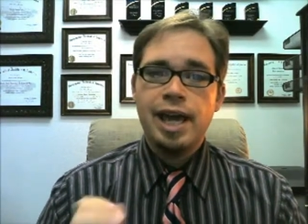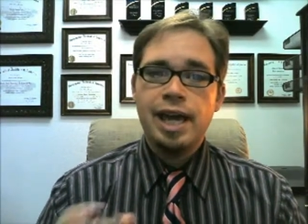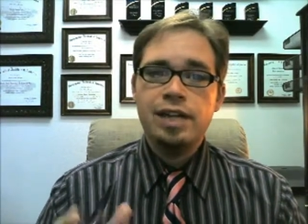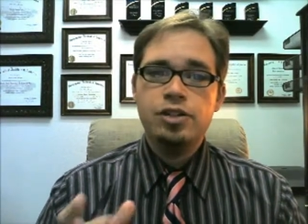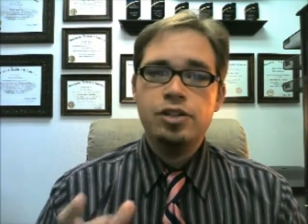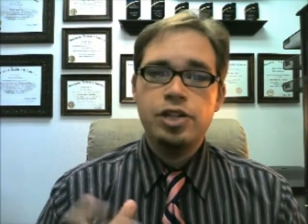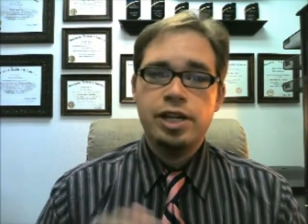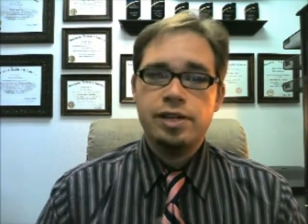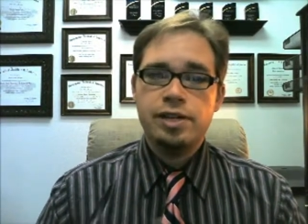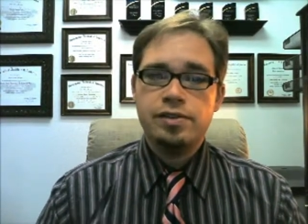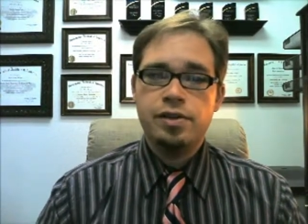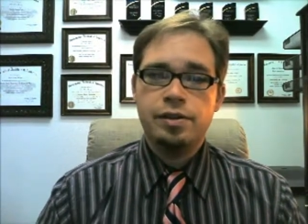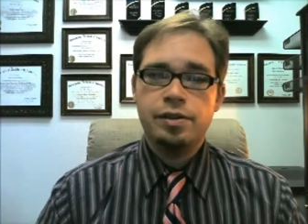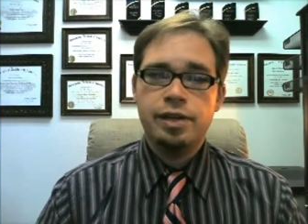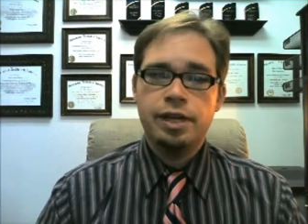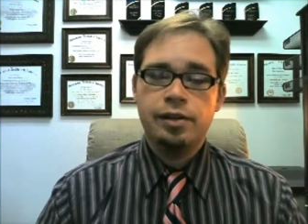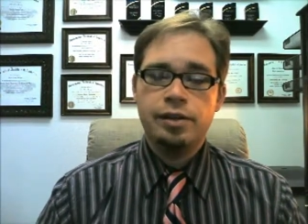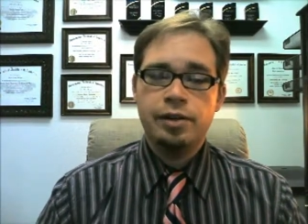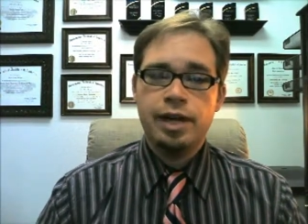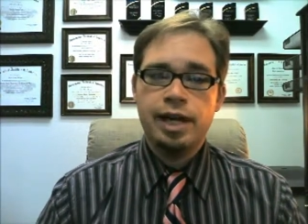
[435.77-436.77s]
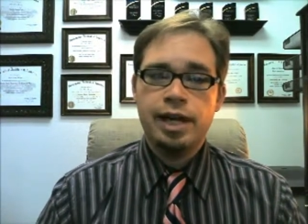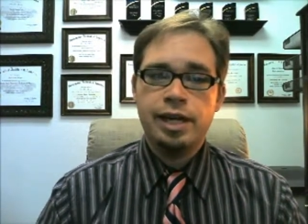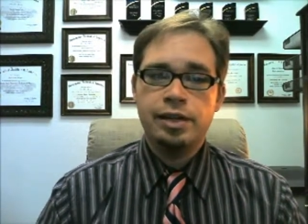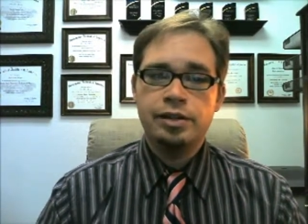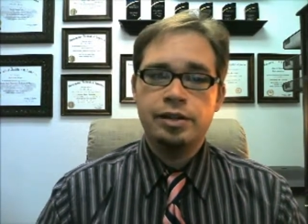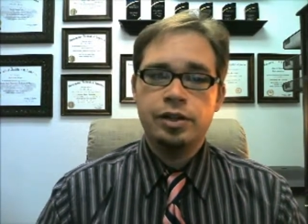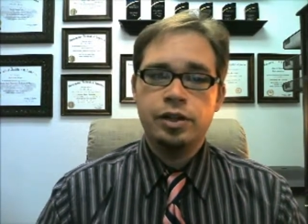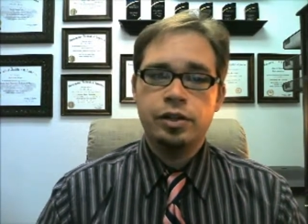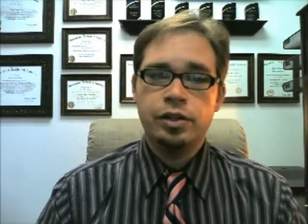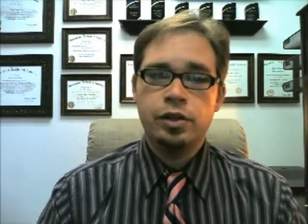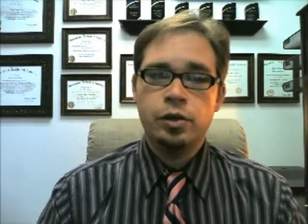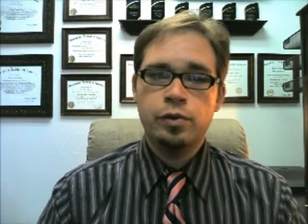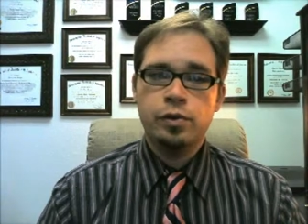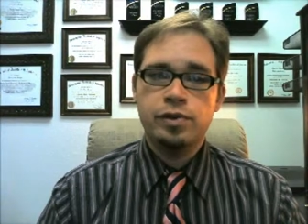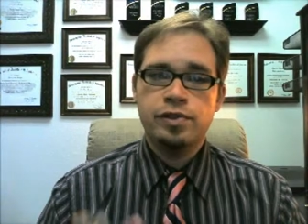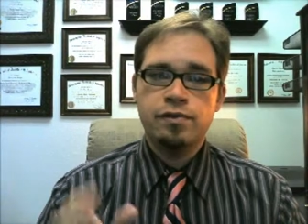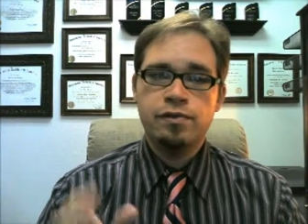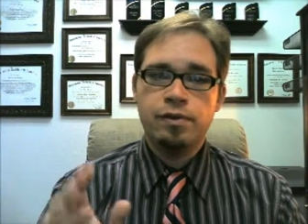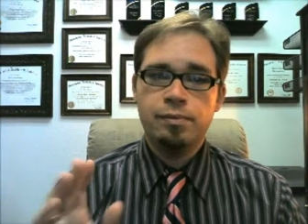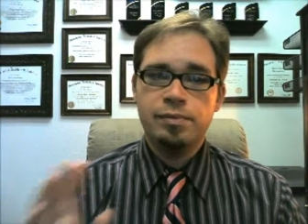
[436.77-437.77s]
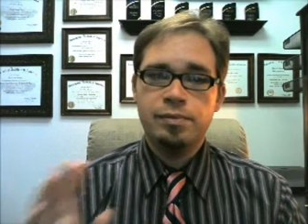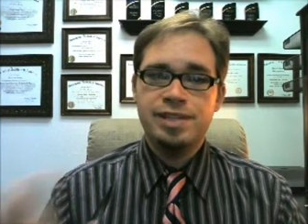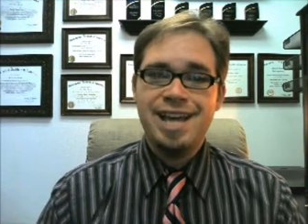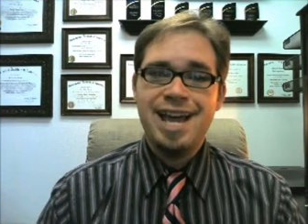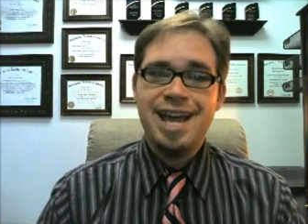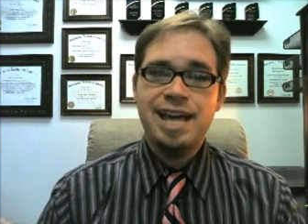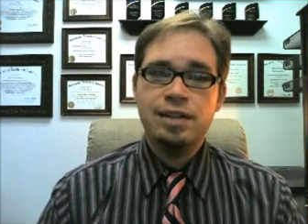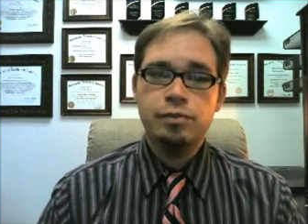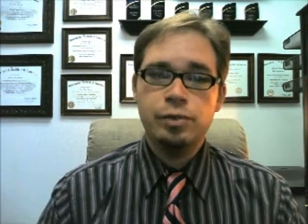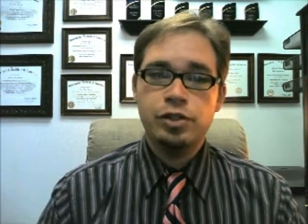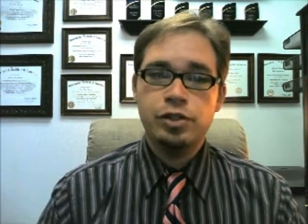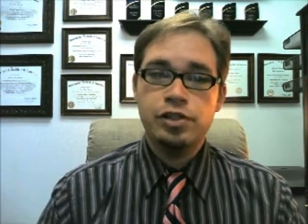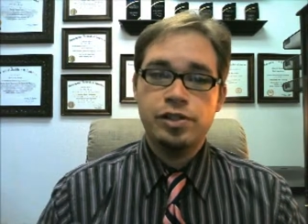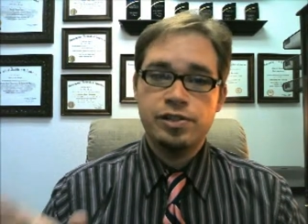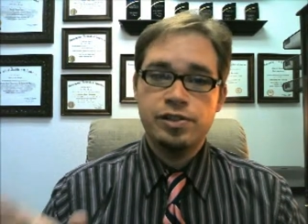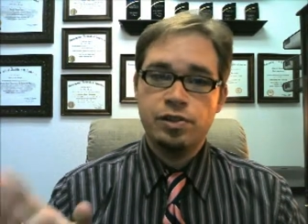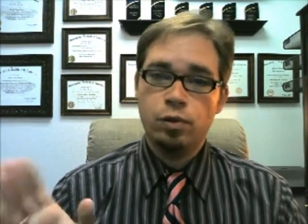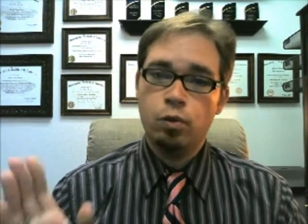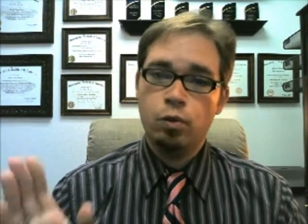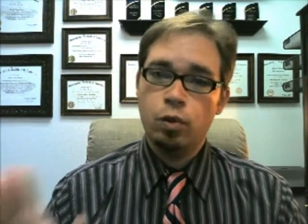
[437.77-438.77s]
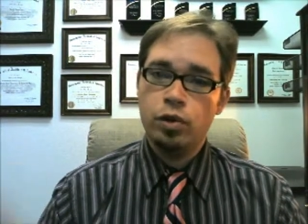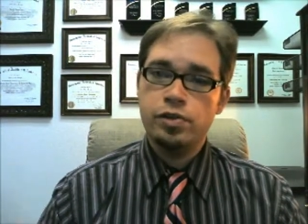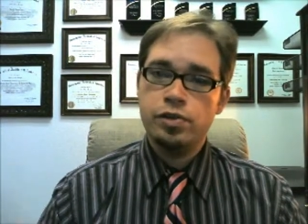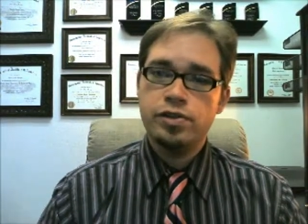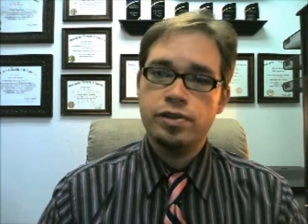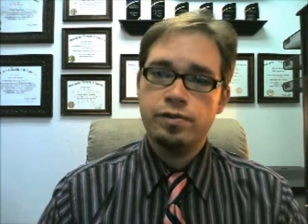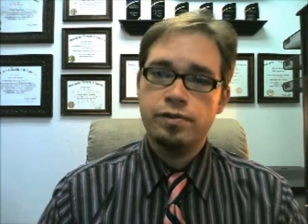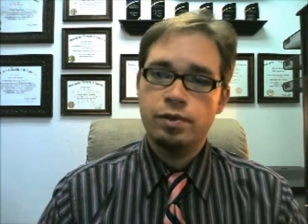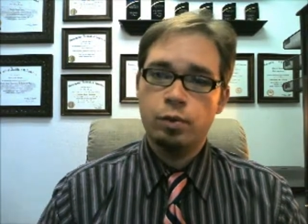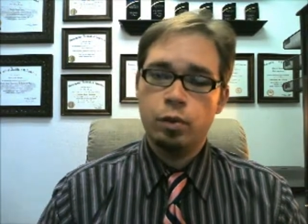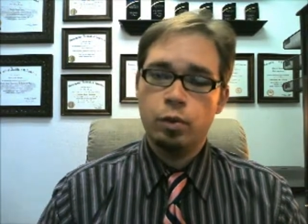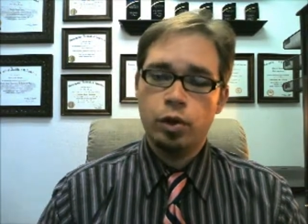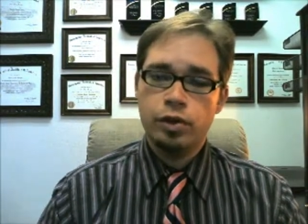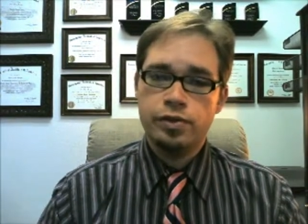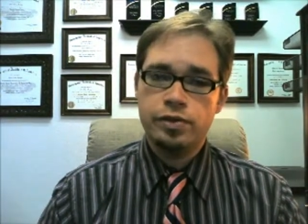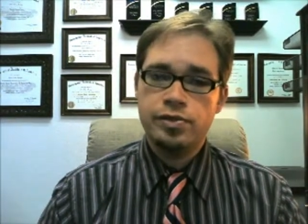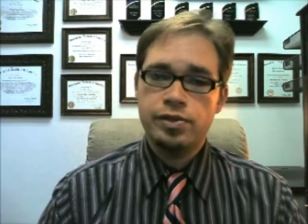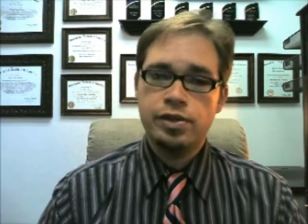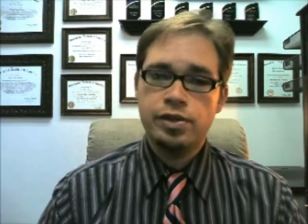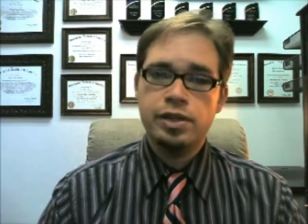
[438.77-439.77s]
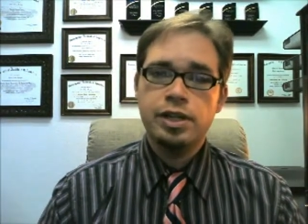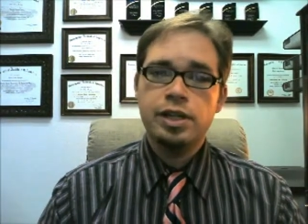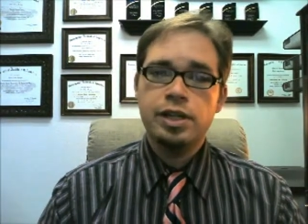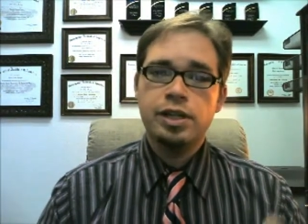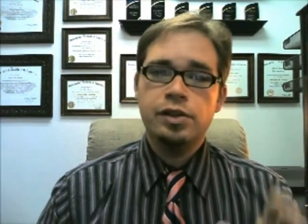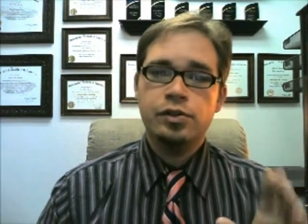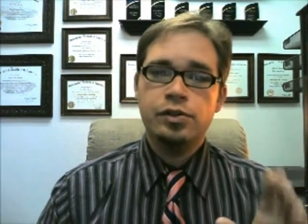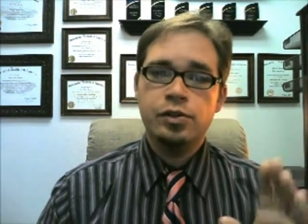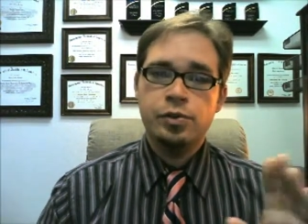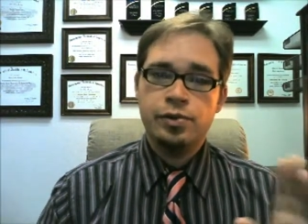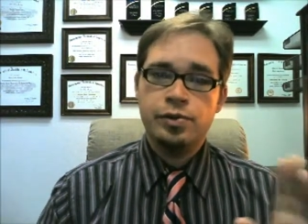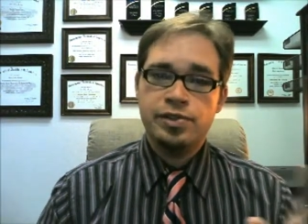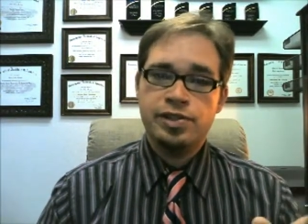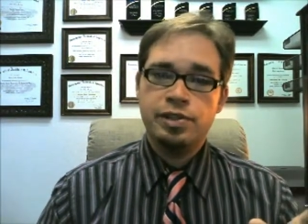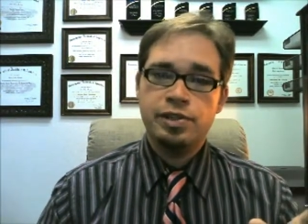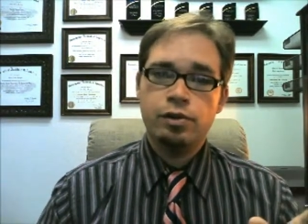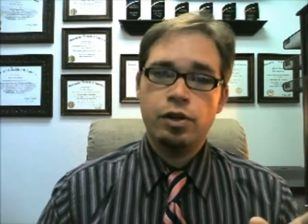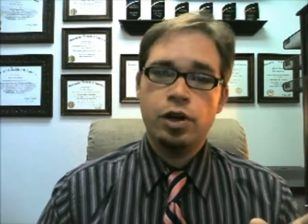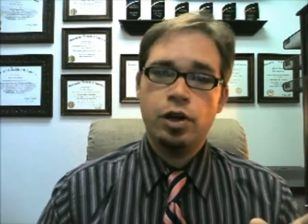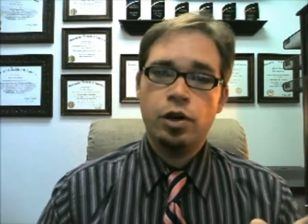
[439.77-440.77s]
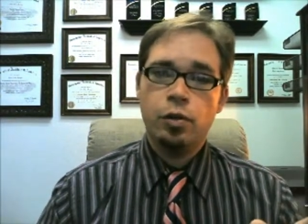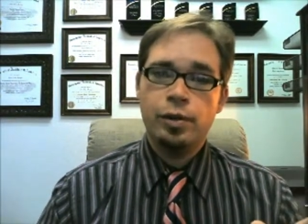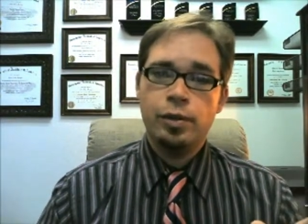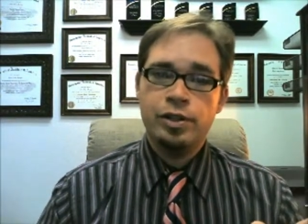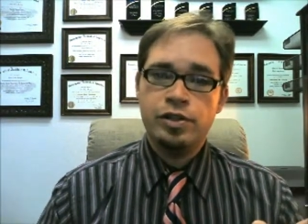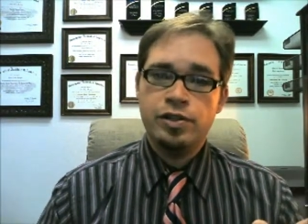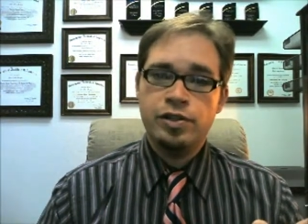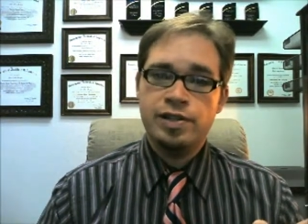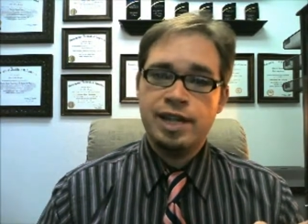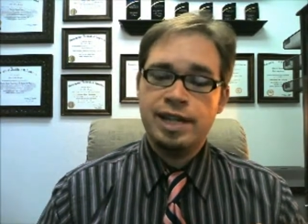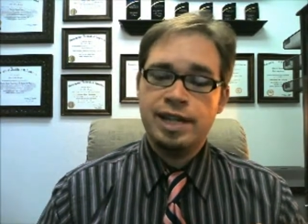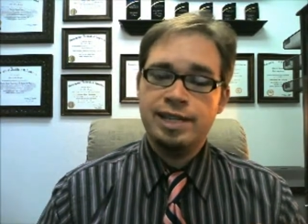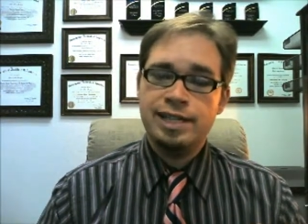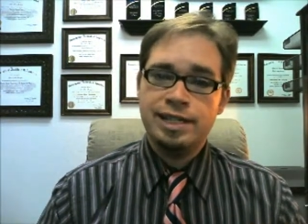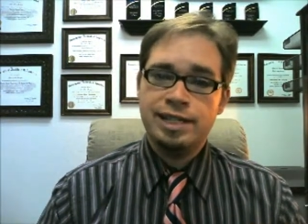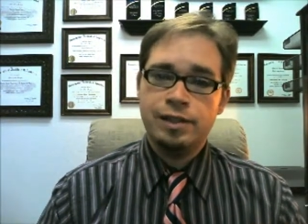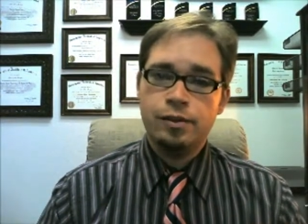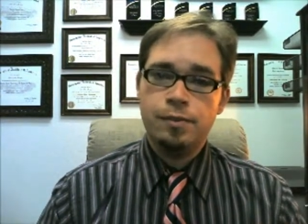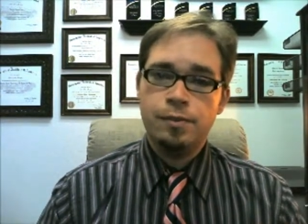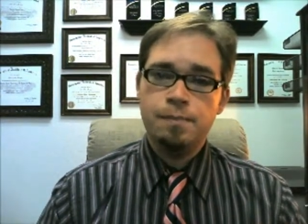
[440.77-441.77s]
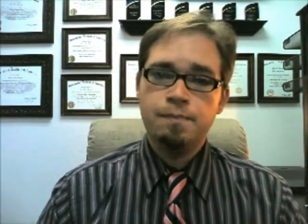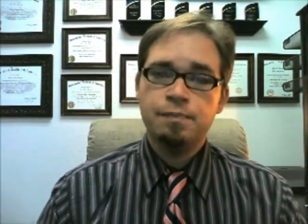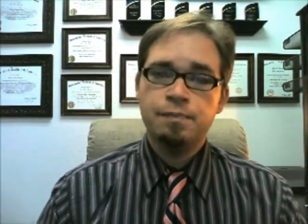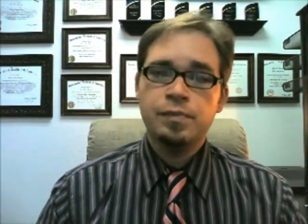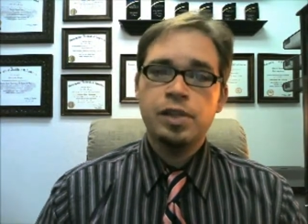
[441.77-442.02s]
AGS, on the other hand, goes from 10, which is the worst of the worst, to 0, which is ideal.